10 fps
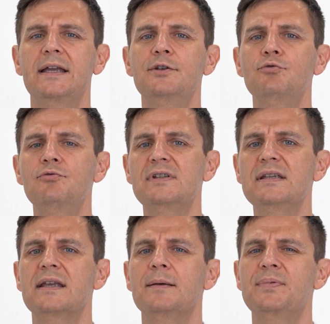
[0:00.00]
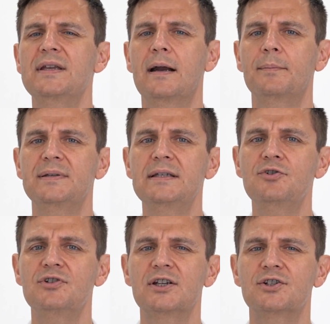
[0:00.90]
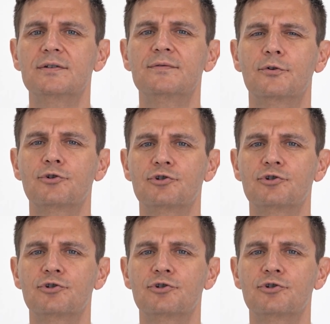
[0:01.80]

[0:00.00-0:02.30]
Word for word: and using a PRP injection for